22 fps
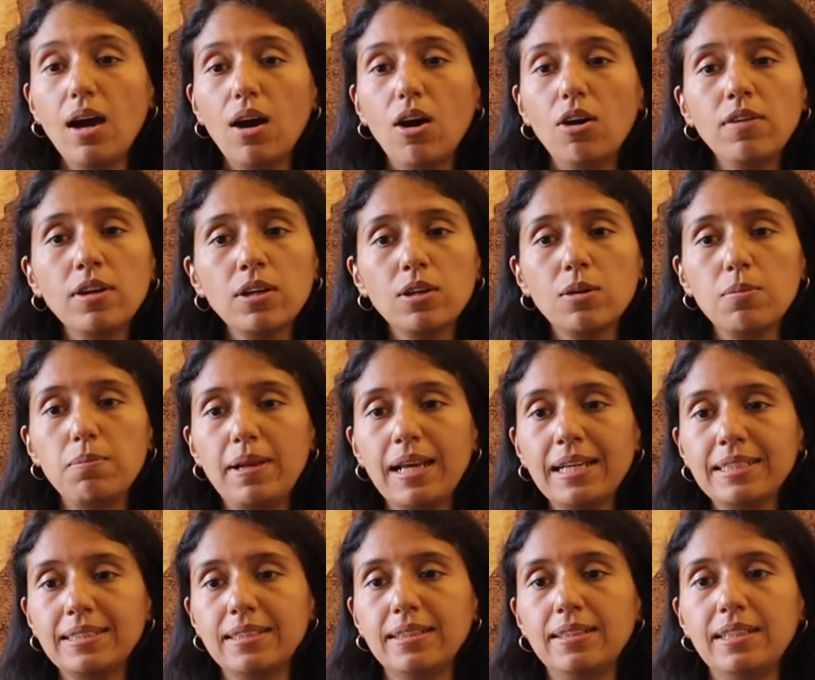Other
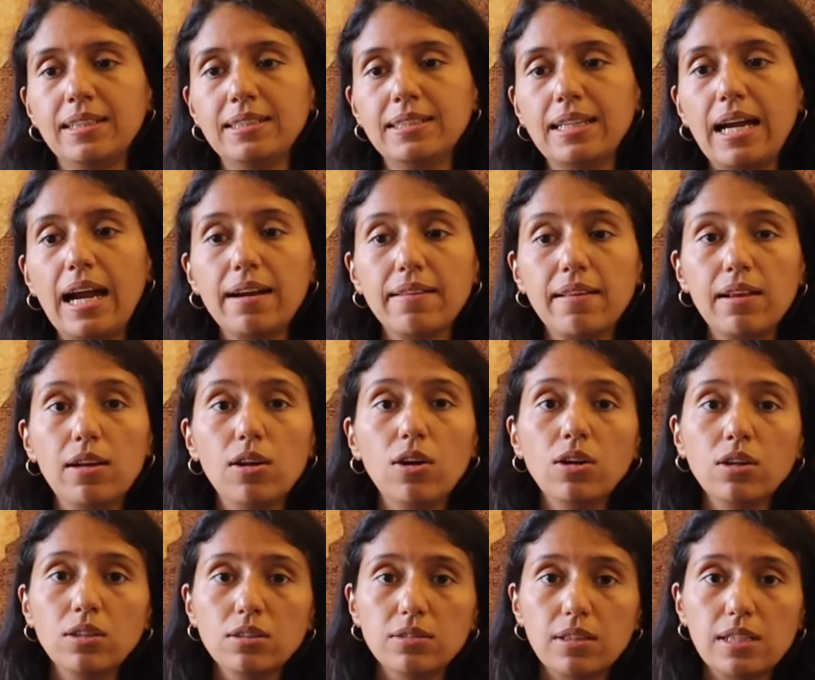complexities are the
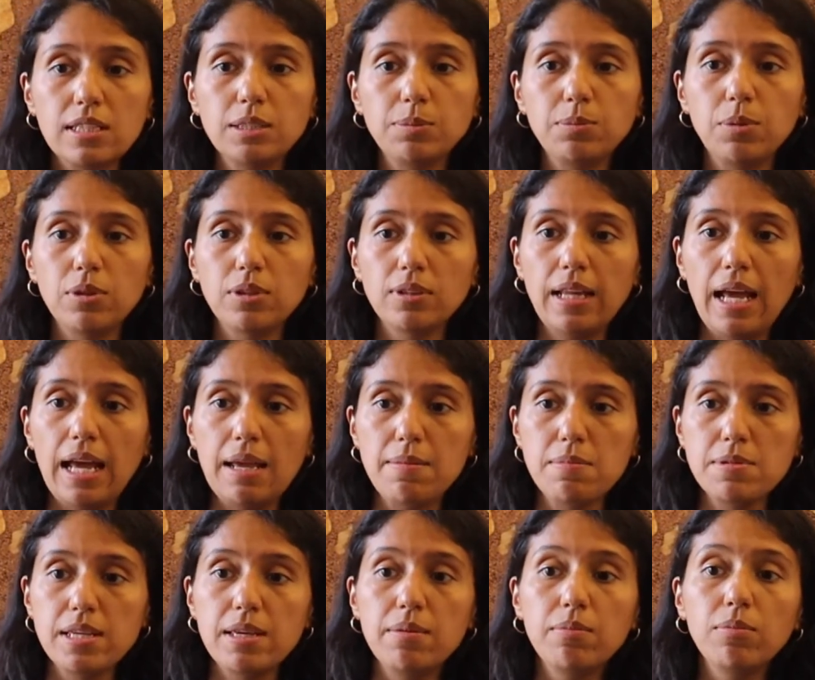long transport
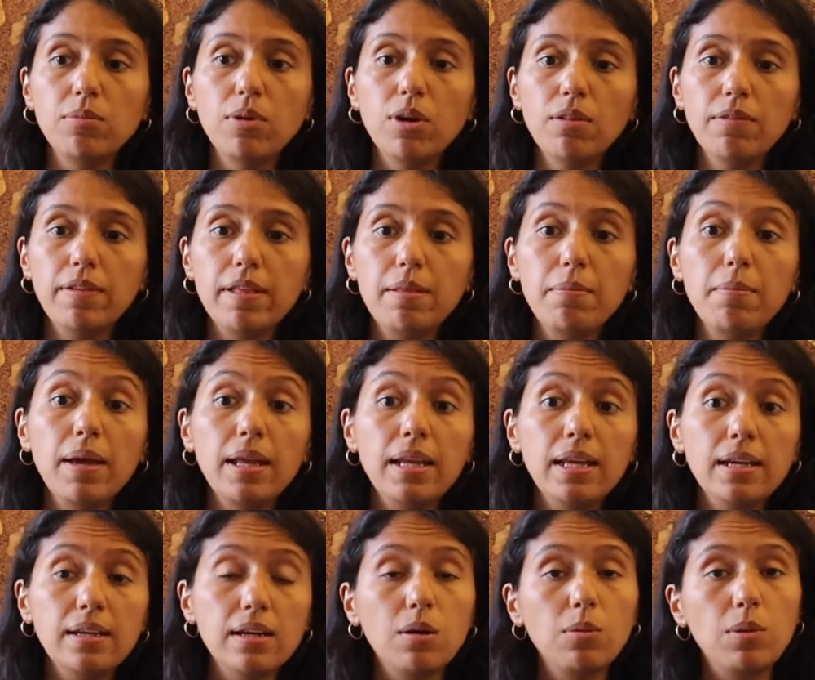times involved in
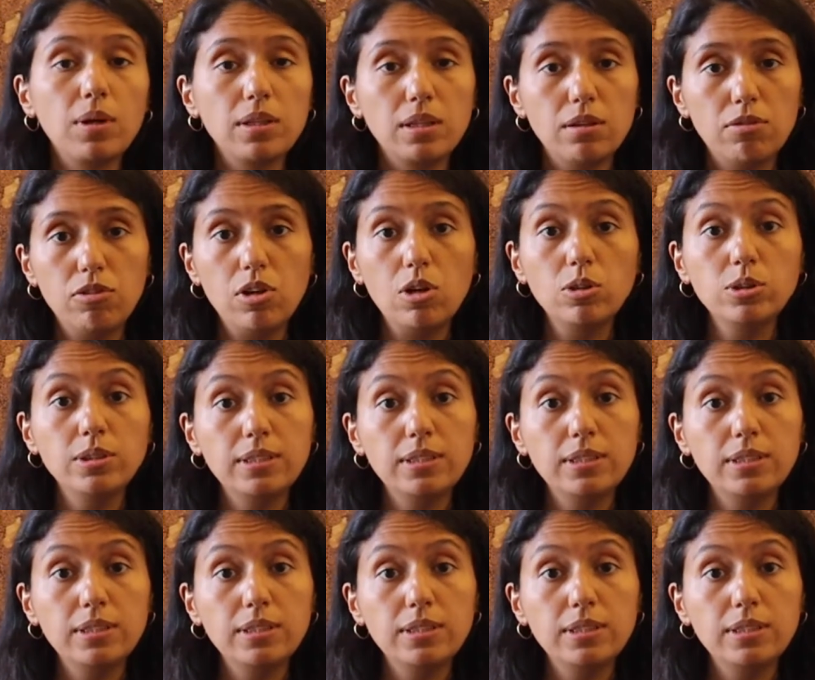many groundwater flow